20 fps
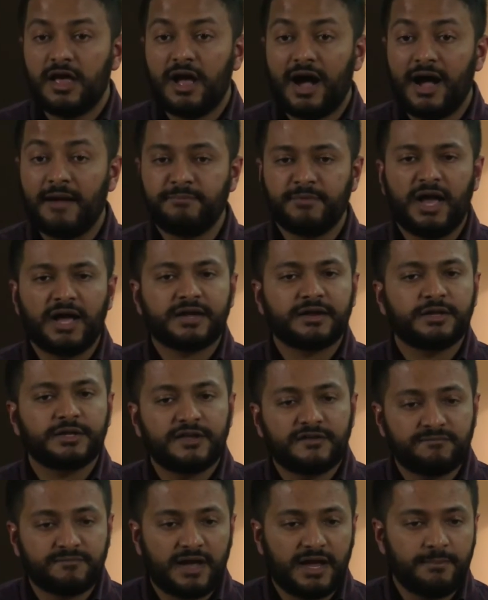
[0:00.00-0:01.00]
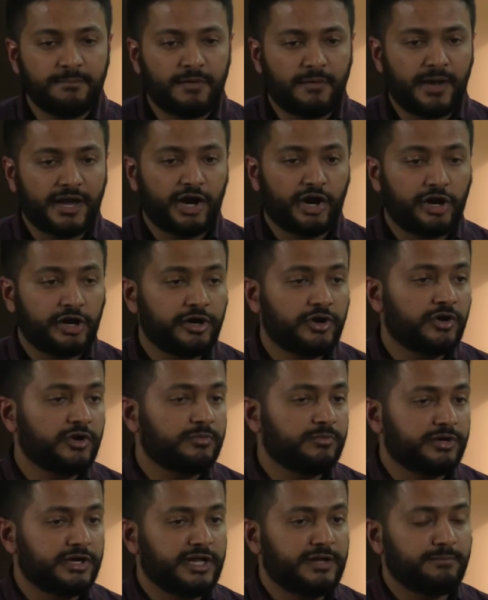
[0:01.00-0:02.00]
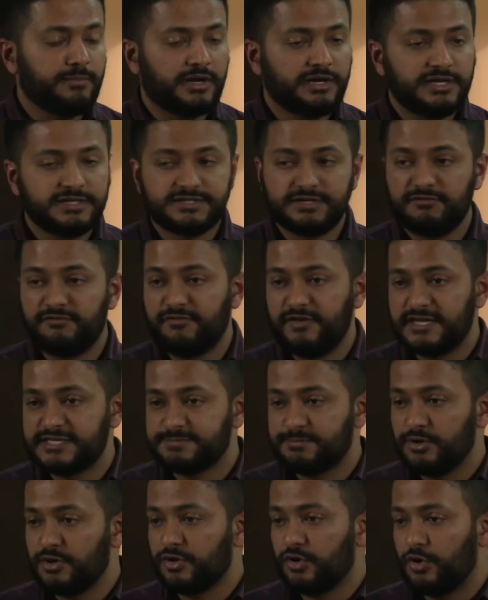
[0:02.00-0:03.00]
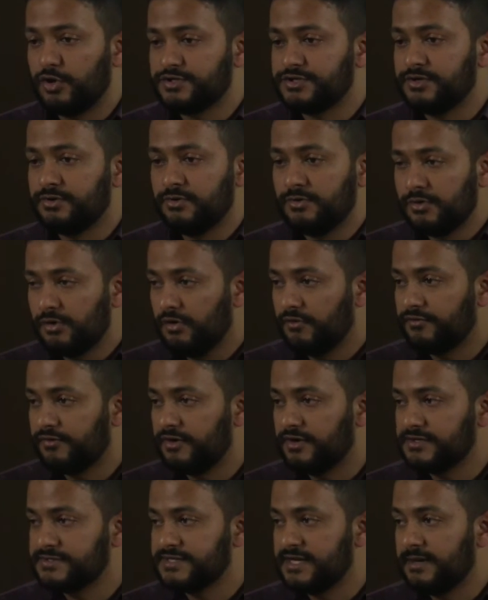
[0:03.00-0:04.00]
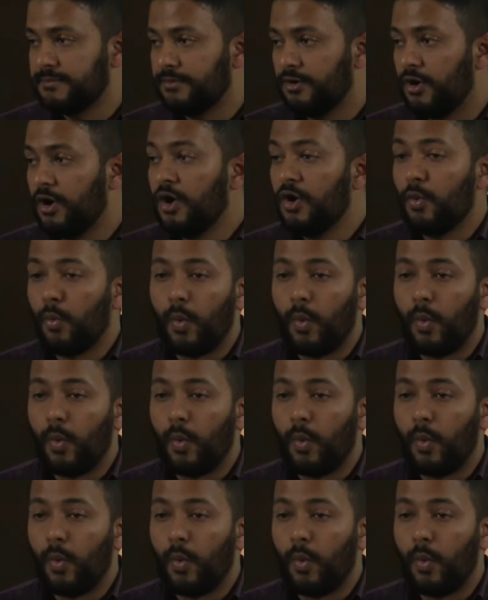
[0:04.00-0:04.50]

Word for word: I'm not going to give my, my hard-earned money to Facebook or to Google, for example,